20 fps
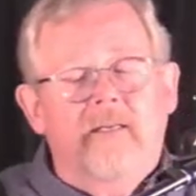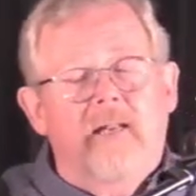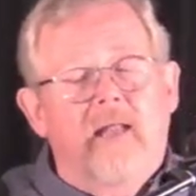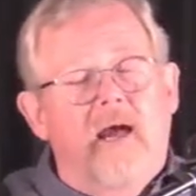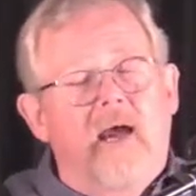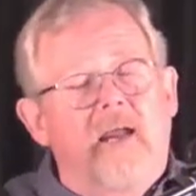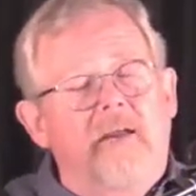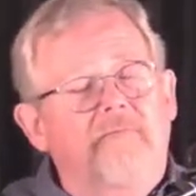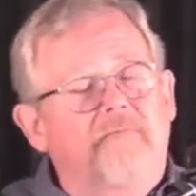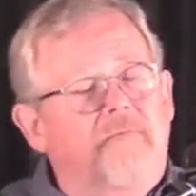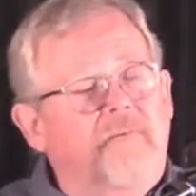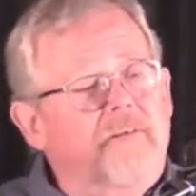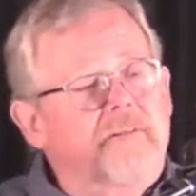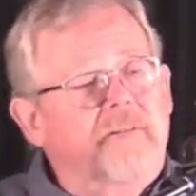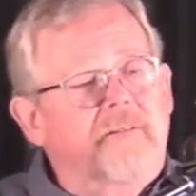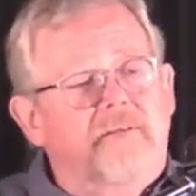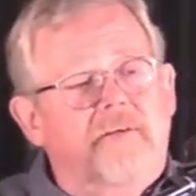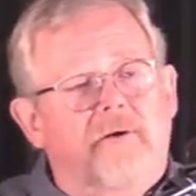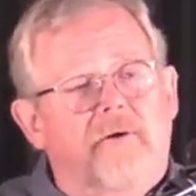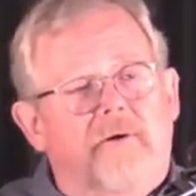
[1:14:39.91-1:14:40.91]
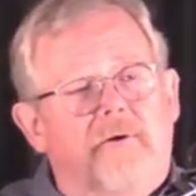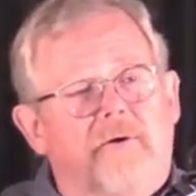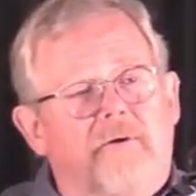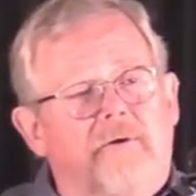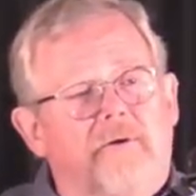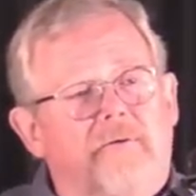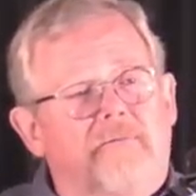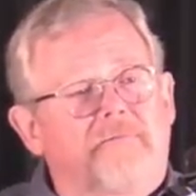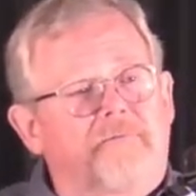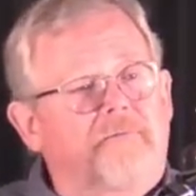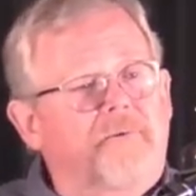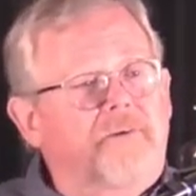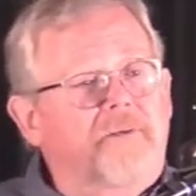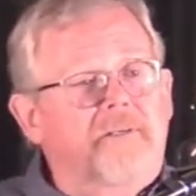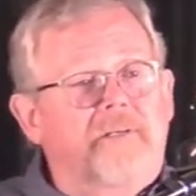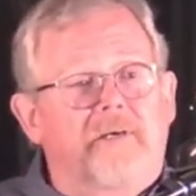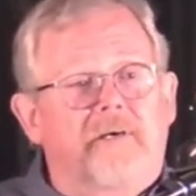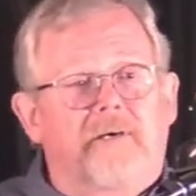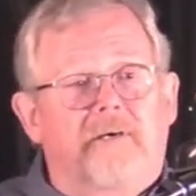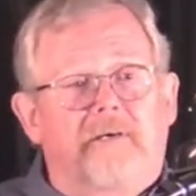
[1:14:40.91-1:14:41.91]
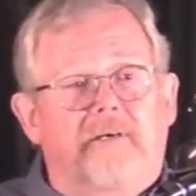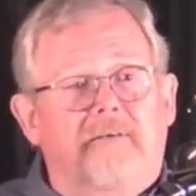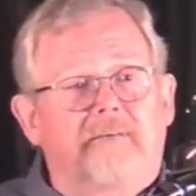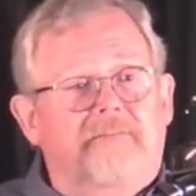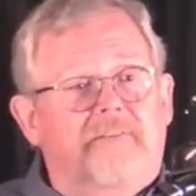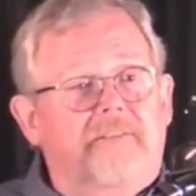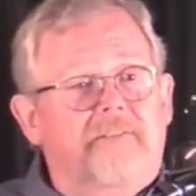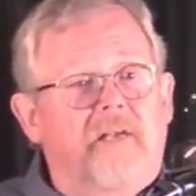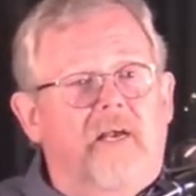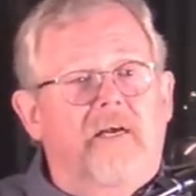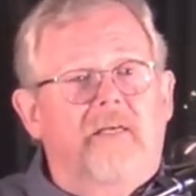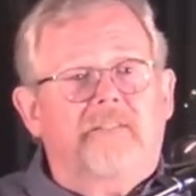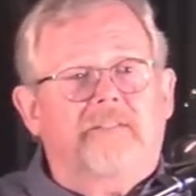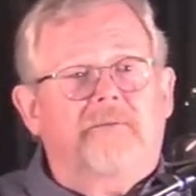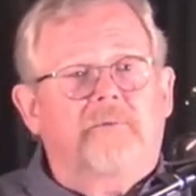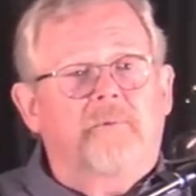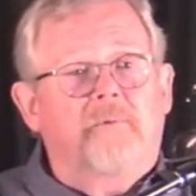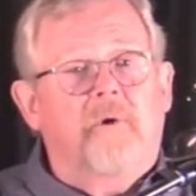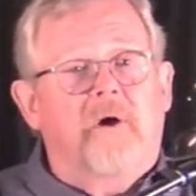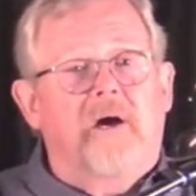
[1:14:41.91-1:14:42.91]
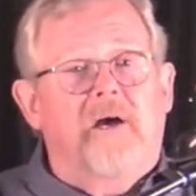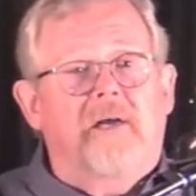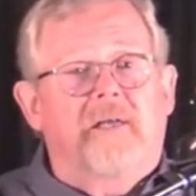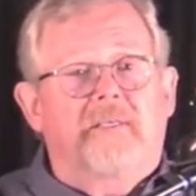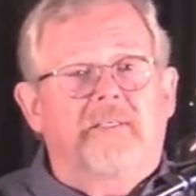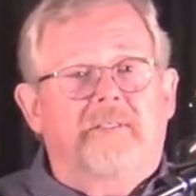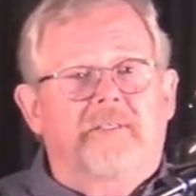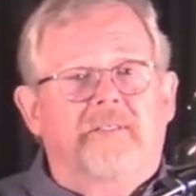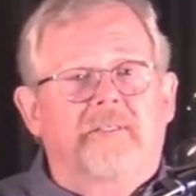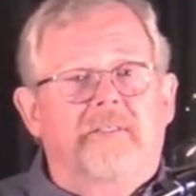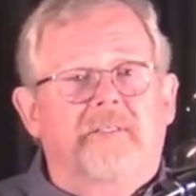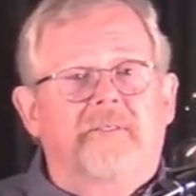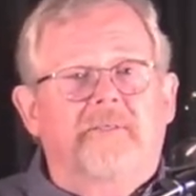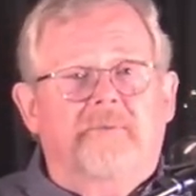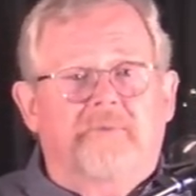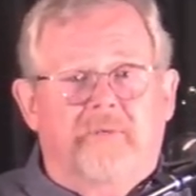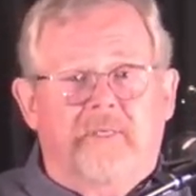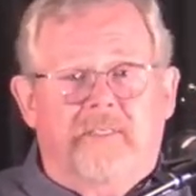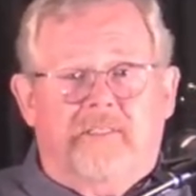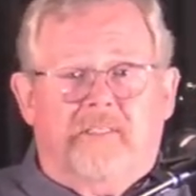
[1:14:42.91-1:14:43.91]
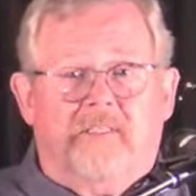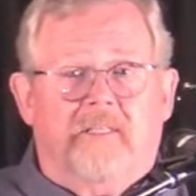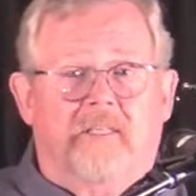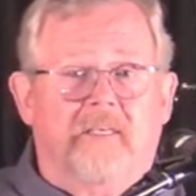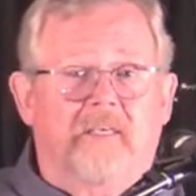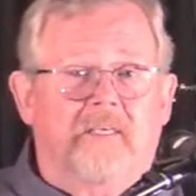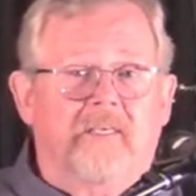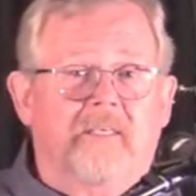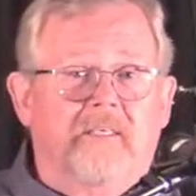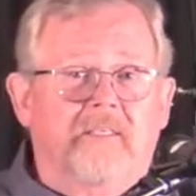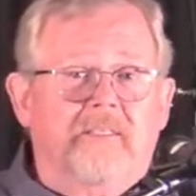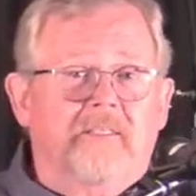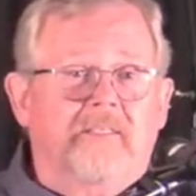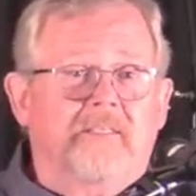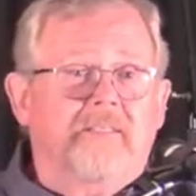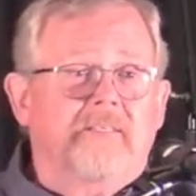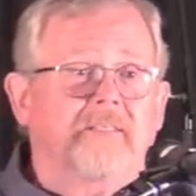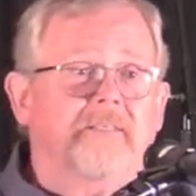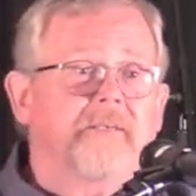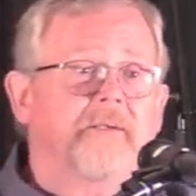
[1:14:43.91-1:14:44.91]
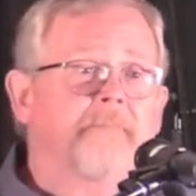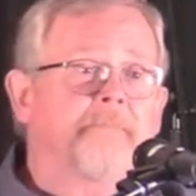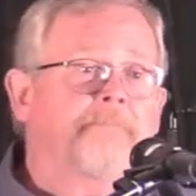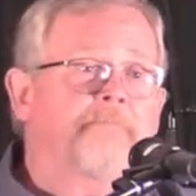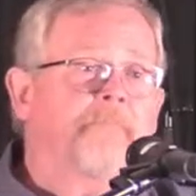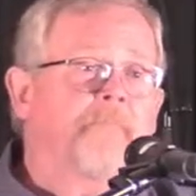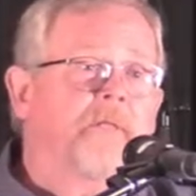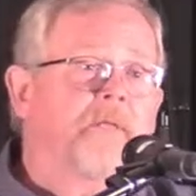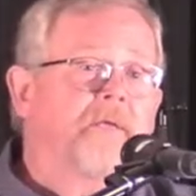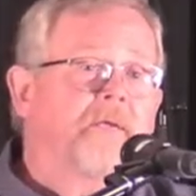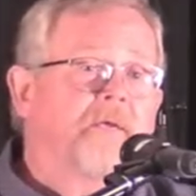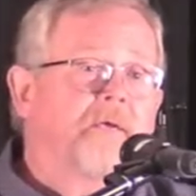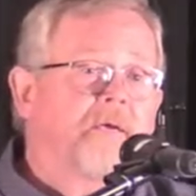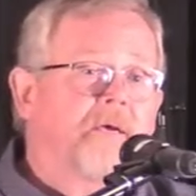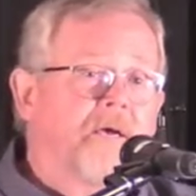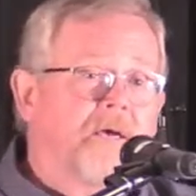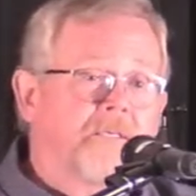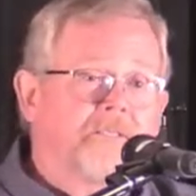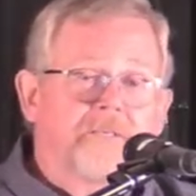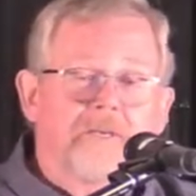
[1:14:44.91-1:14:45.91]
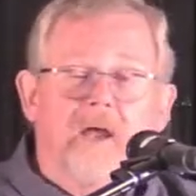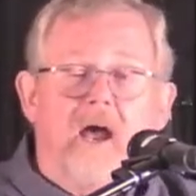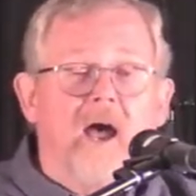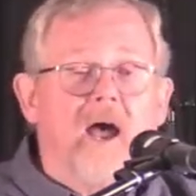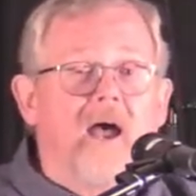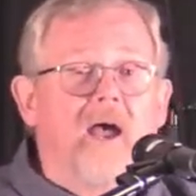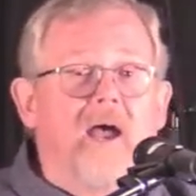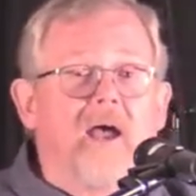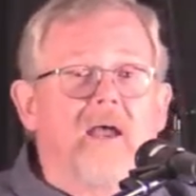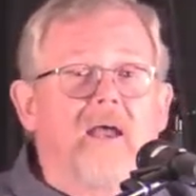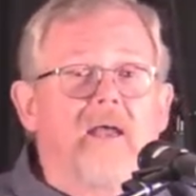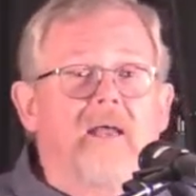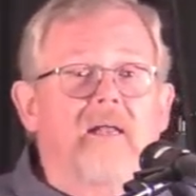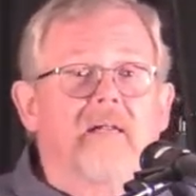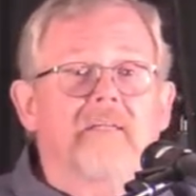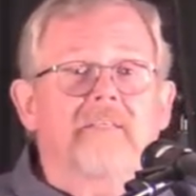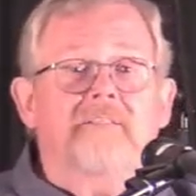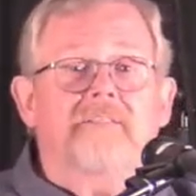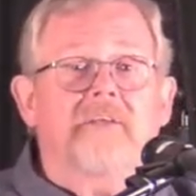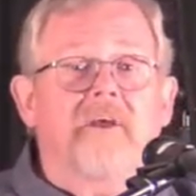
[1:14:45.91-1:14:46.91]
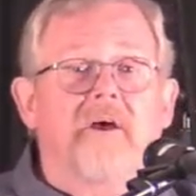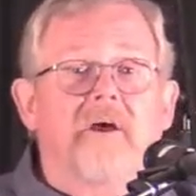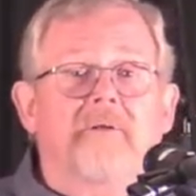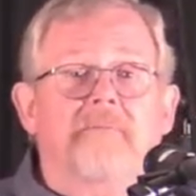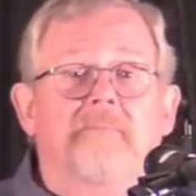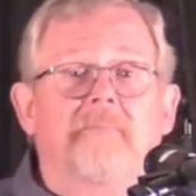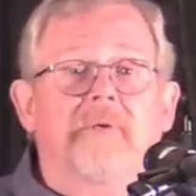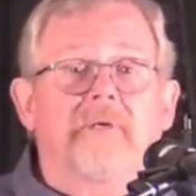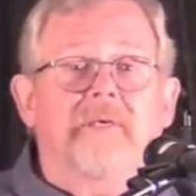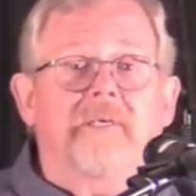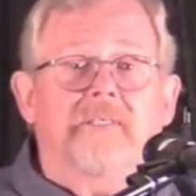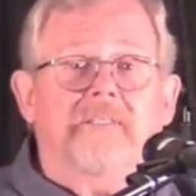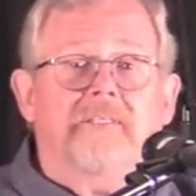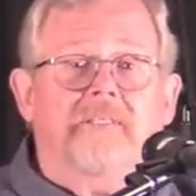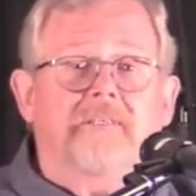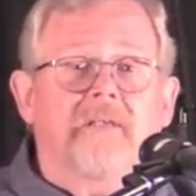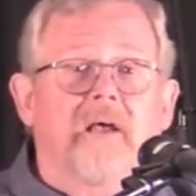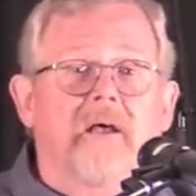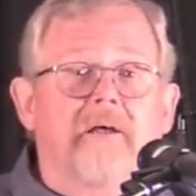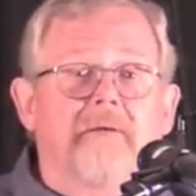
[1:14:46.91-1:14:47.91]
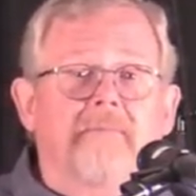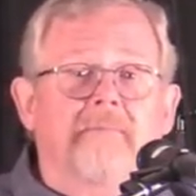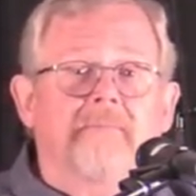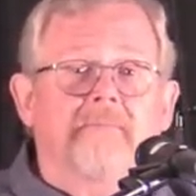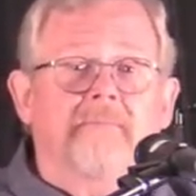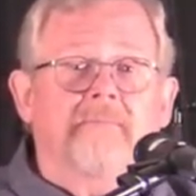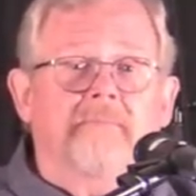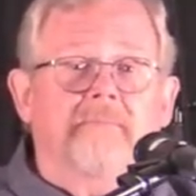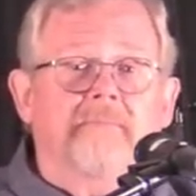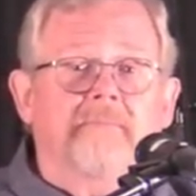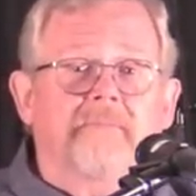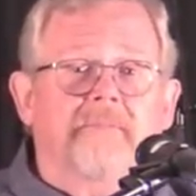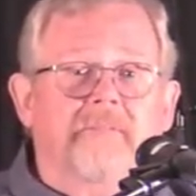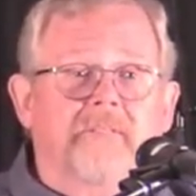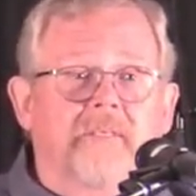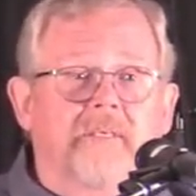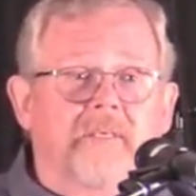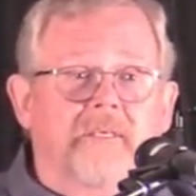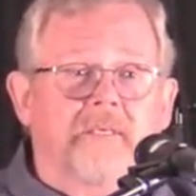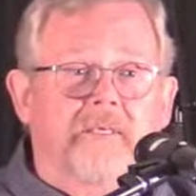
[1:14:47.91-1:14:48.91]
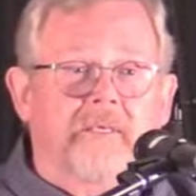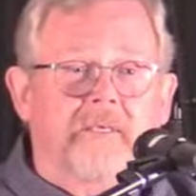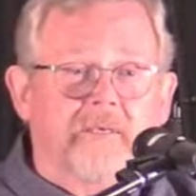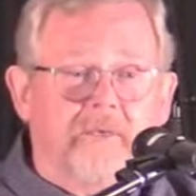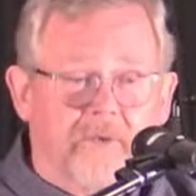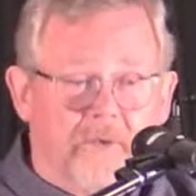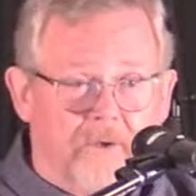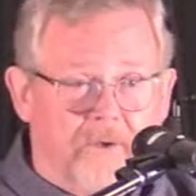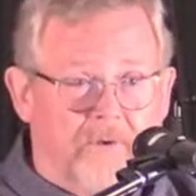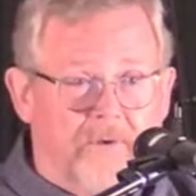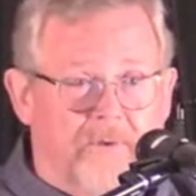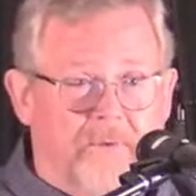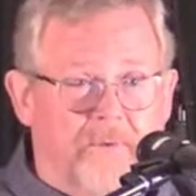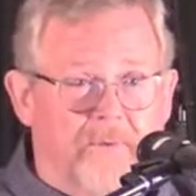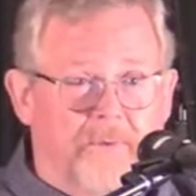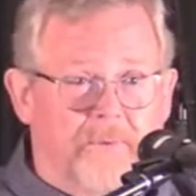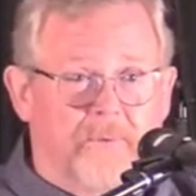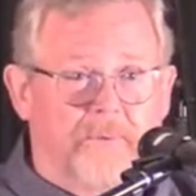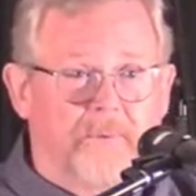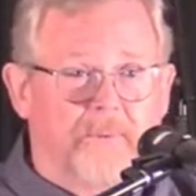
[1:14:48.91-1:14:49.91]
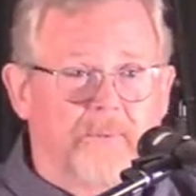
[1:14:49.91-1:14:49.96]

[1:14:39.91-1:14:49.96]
Life is so full of such wondrous things. A child taught me something new.